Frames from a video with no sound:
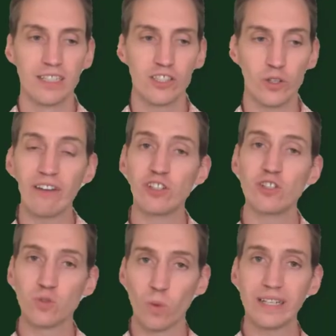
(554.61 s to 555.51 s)
So you have to
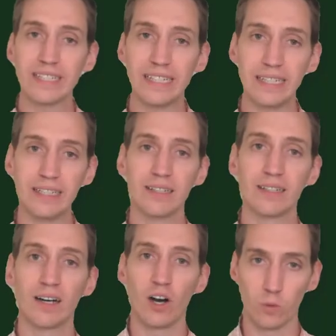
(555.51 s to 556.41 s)
use one key
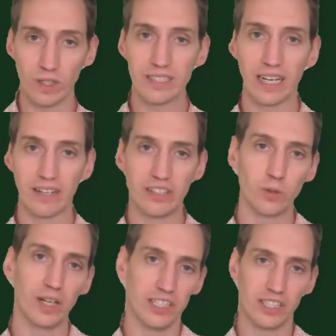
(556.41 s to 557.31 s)
on one side of the
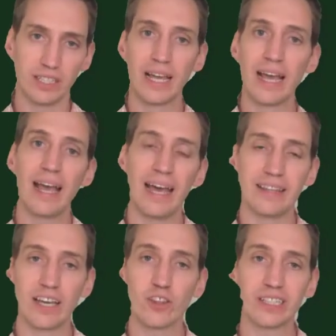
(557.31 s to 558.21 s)
equation and
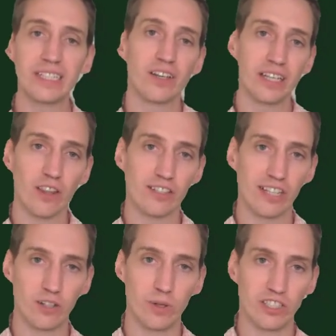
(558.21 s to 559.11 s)
the other key on the other
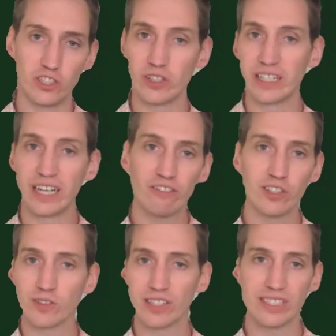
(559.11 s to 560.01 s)
side of the equation. You can never
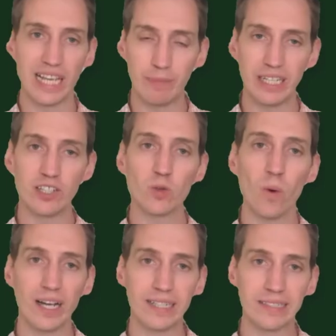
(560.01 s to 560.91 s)
use the same key
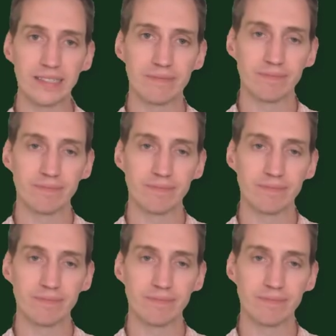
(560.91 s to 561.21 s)
twice.